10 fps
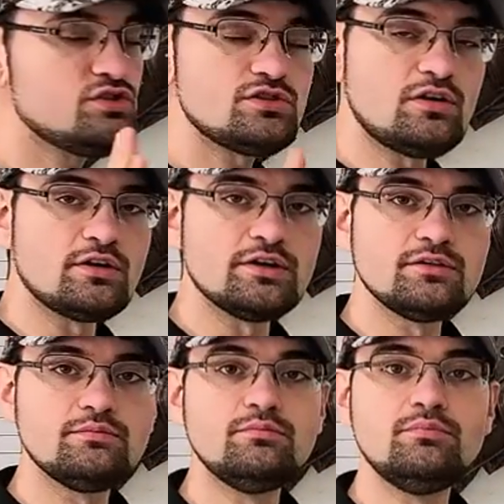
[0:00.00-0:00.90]

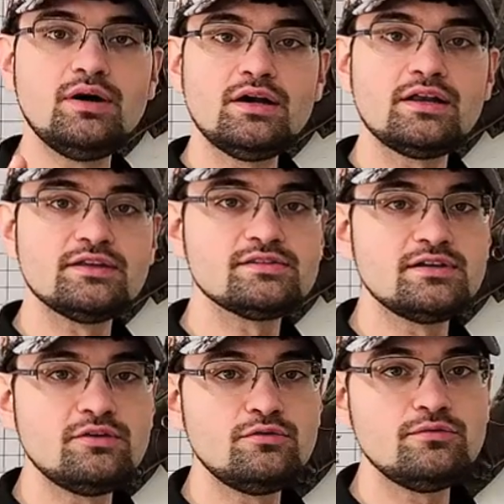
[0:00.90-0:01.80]
started, but it's
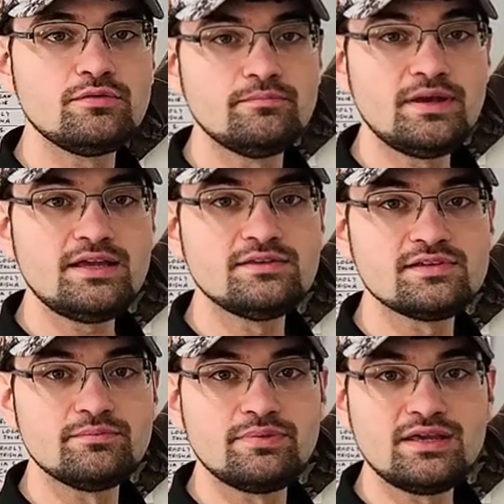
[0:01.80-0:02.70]
no
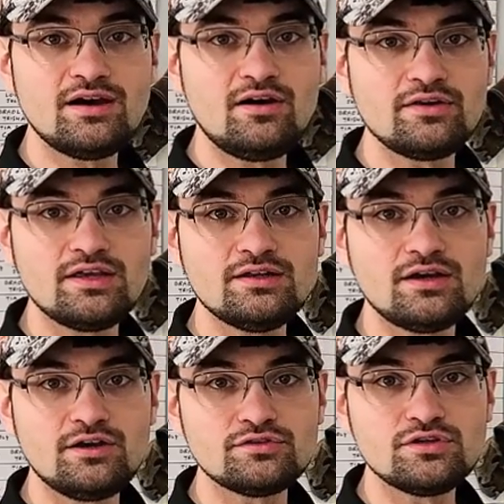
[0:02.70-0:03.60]
means a be-all,
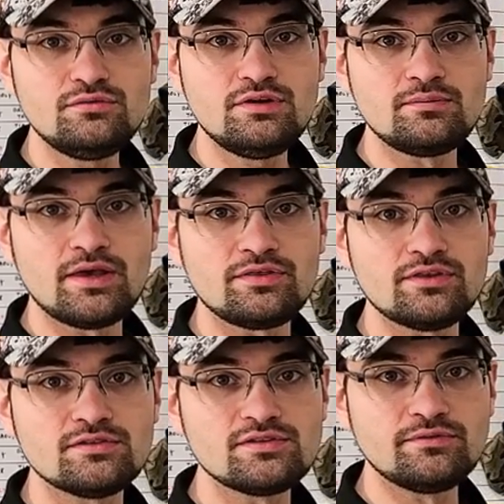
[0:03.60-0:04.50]
end-all tuning
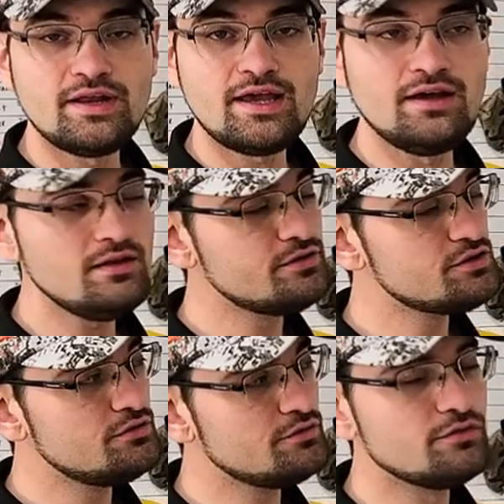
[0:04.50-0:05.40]
method. So now, let's
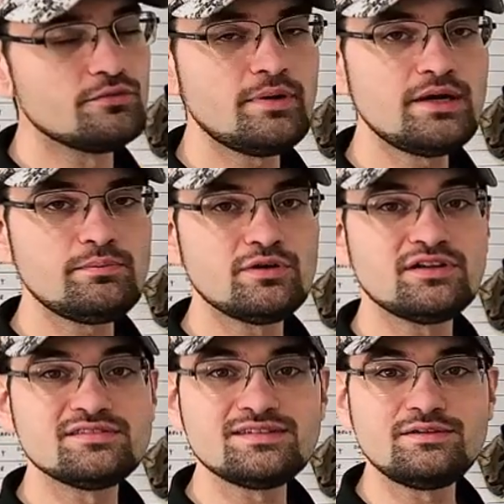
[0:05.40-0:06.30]
shoot it through the paper
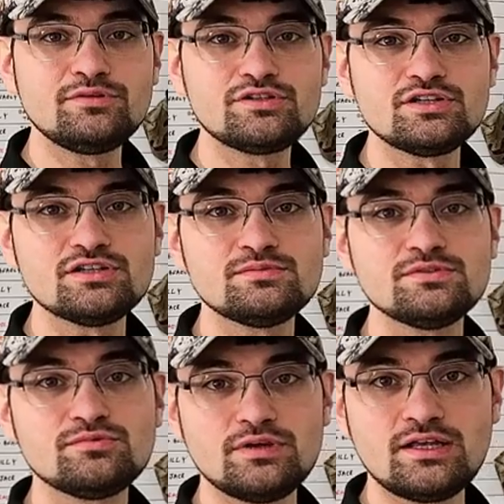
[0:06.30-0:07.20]
and see what
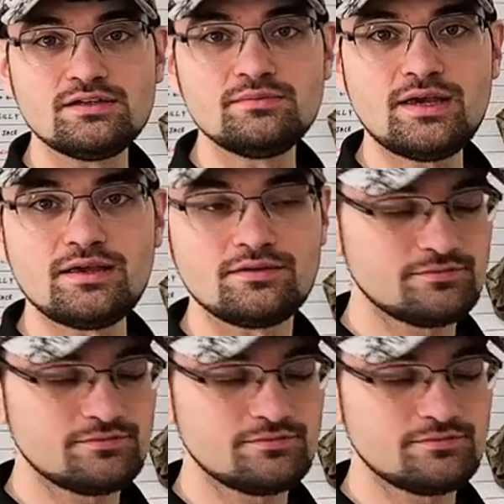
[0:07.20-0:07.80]
adjustments we need to make.